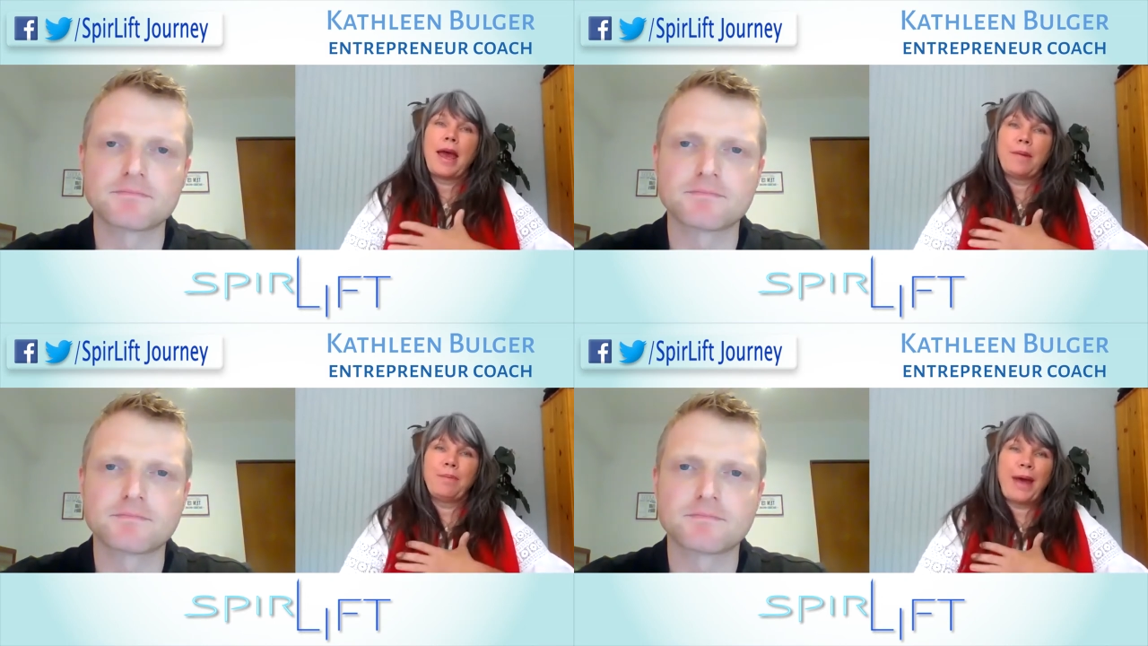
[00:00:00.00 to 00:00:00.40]

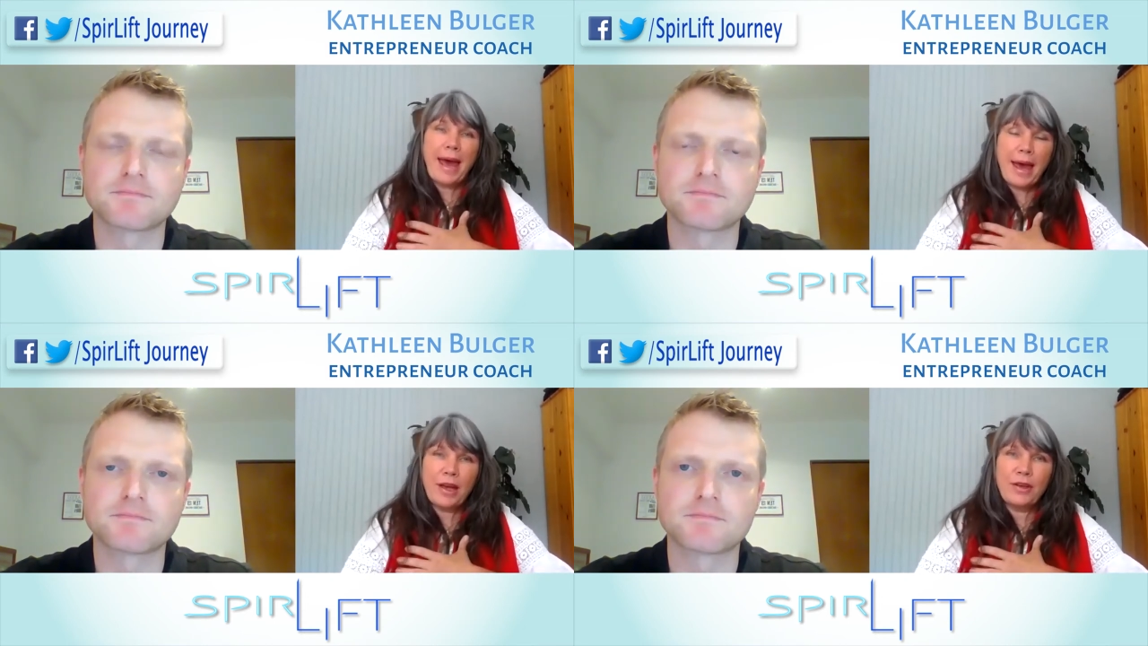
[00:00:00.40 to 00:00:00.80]
Speaker 1: and
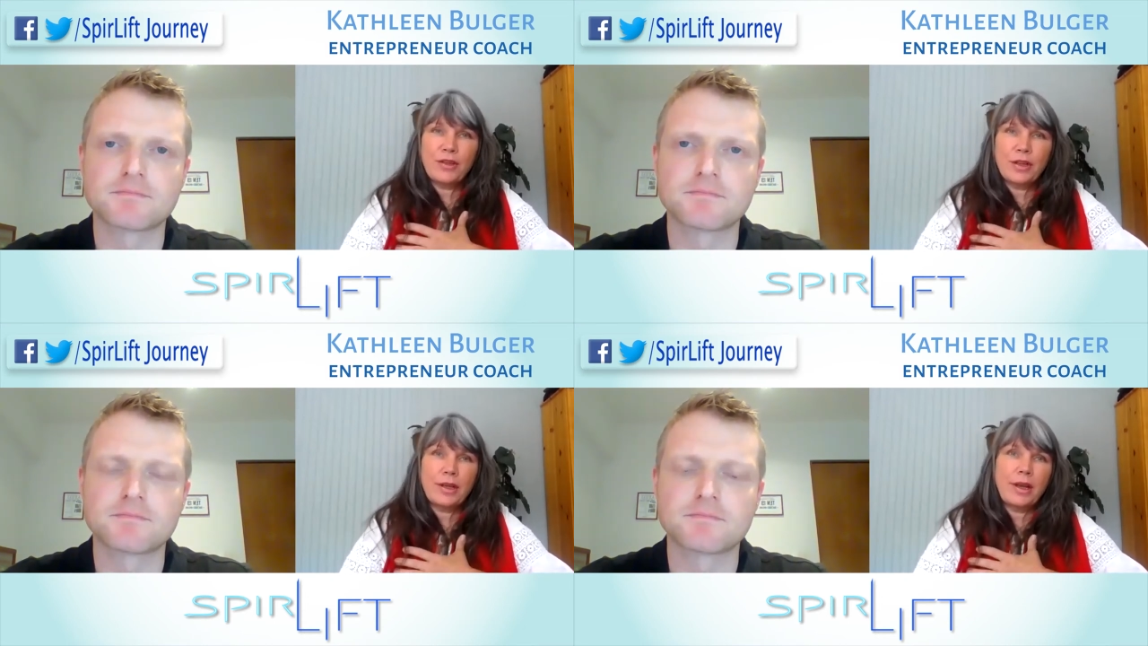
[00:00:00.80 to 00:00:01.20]

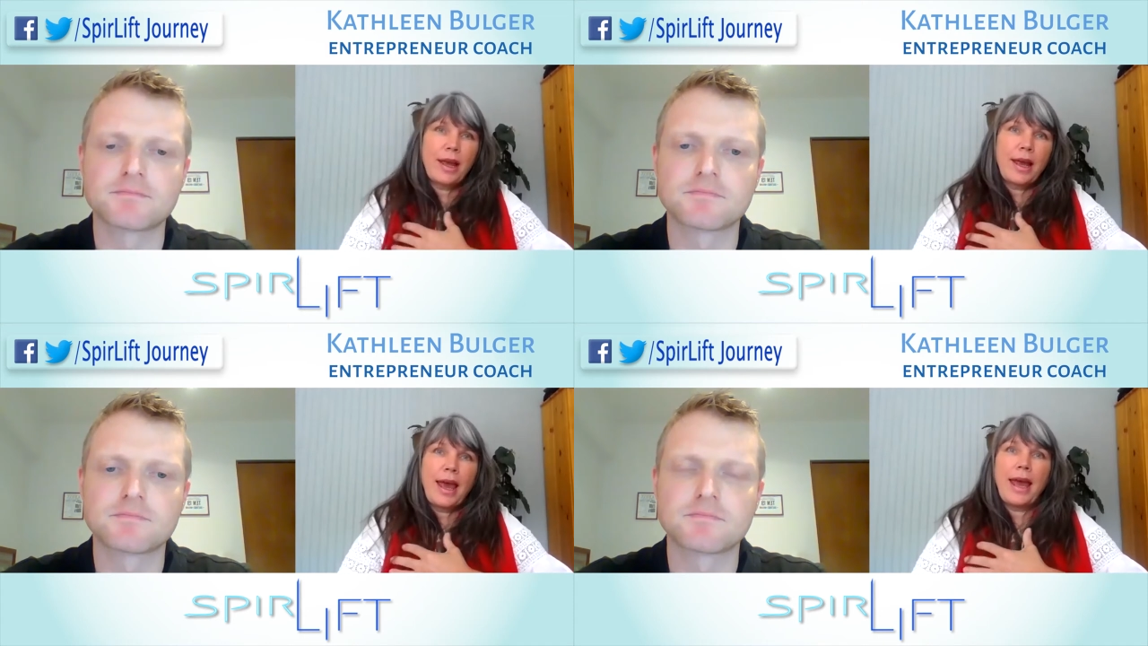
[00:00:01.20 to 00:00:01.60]
passion
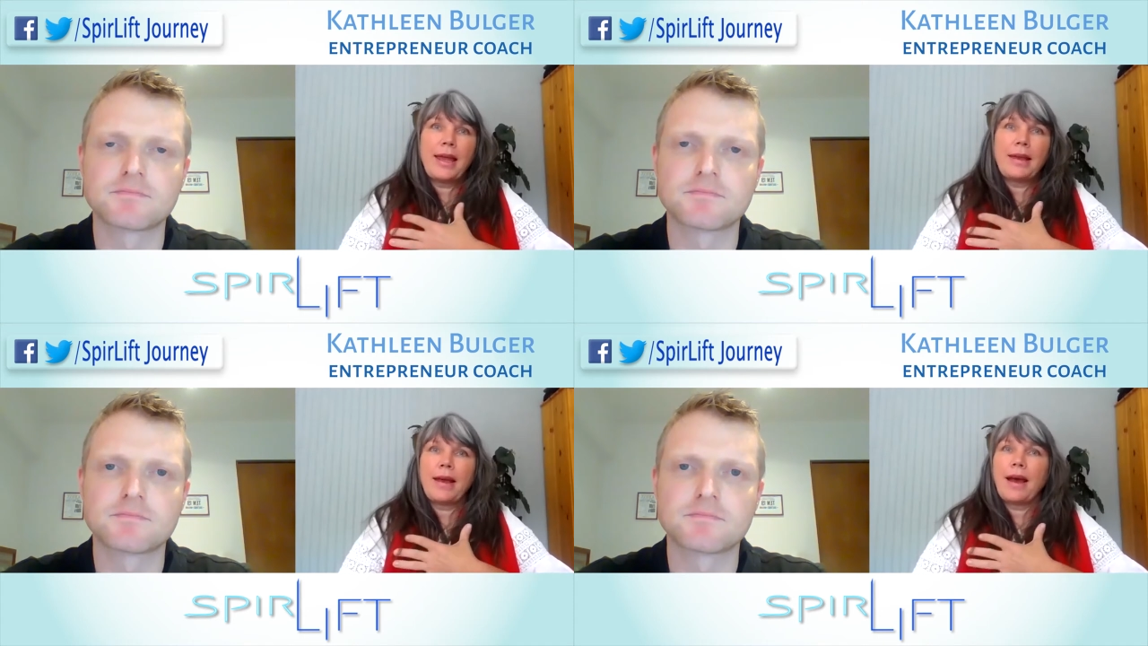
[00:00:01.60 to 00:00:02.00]

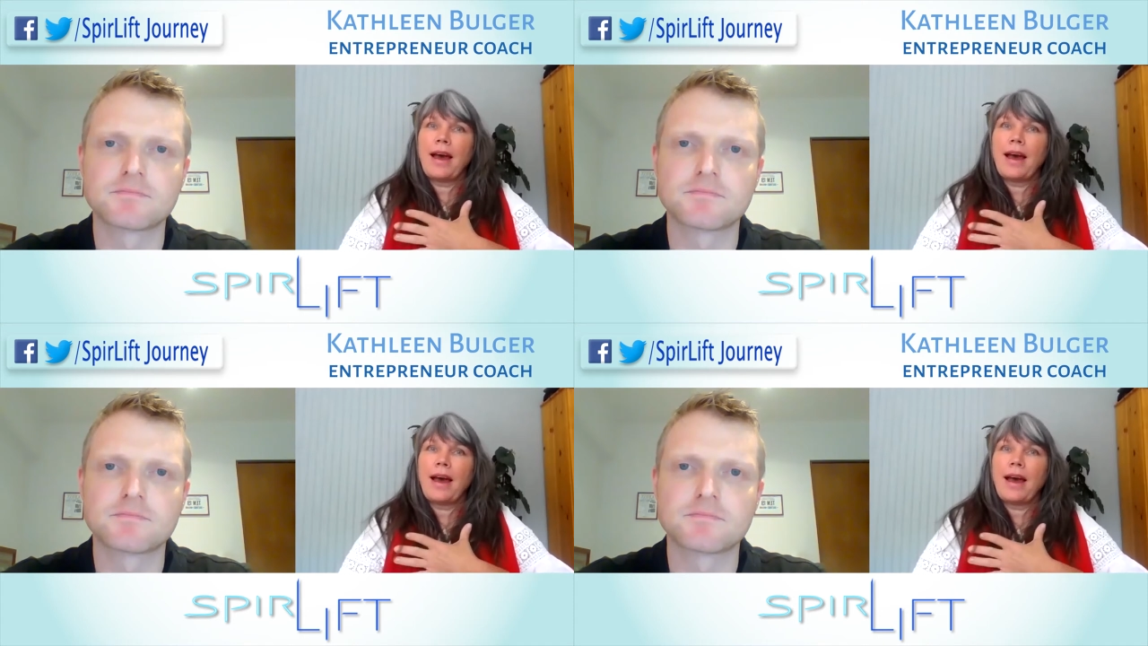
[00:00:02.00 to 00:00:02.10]
and